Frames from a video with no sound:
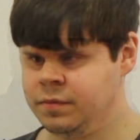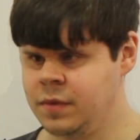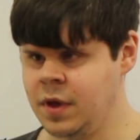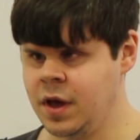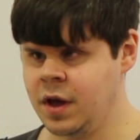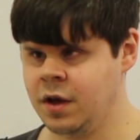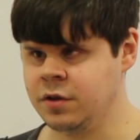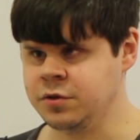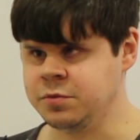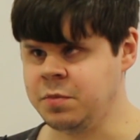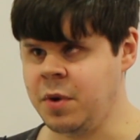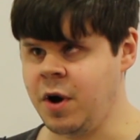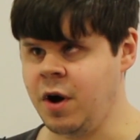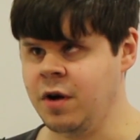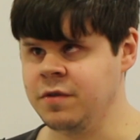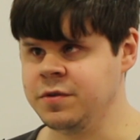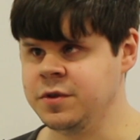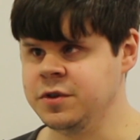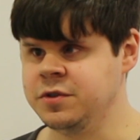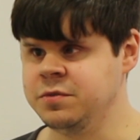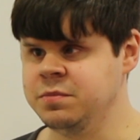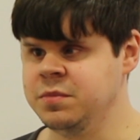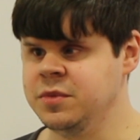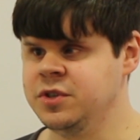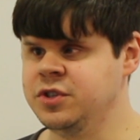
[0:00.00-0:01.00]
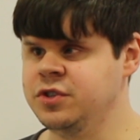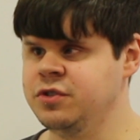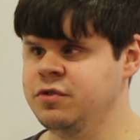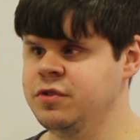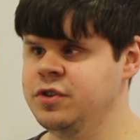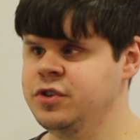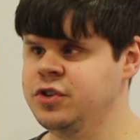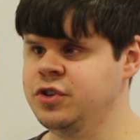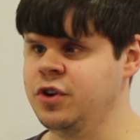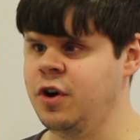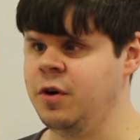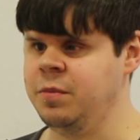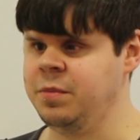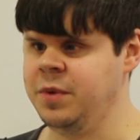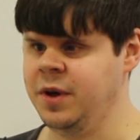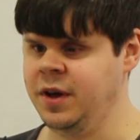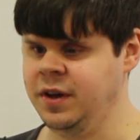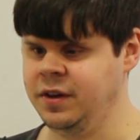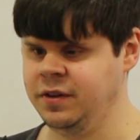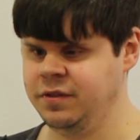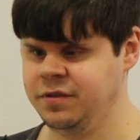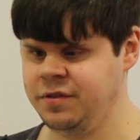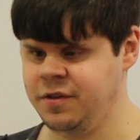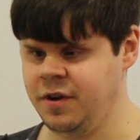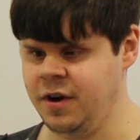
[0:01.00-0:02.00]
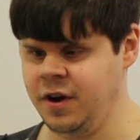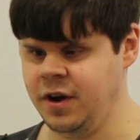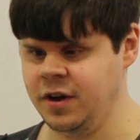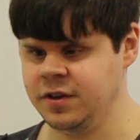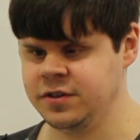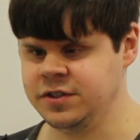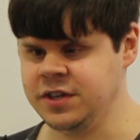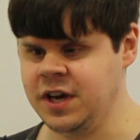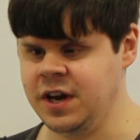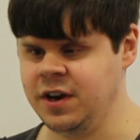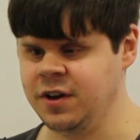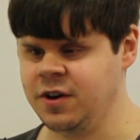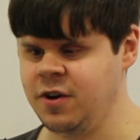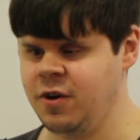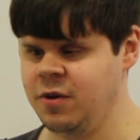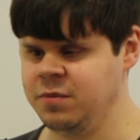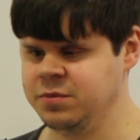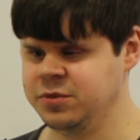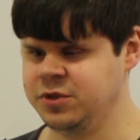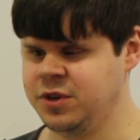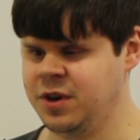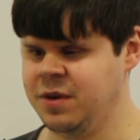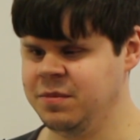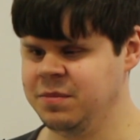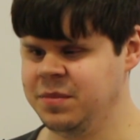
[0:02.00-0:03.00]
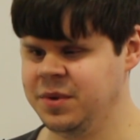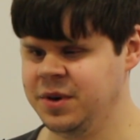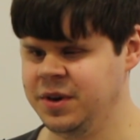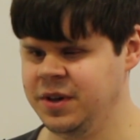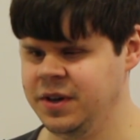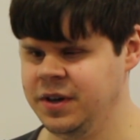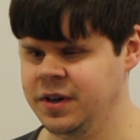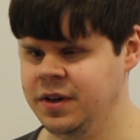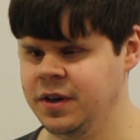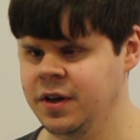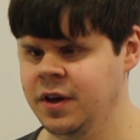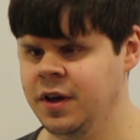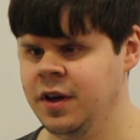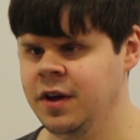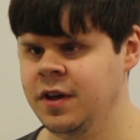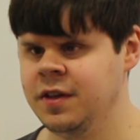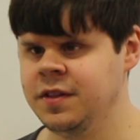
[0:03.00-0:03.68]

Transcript: Yeah, I was part of this mystery shopping for a telecoms company.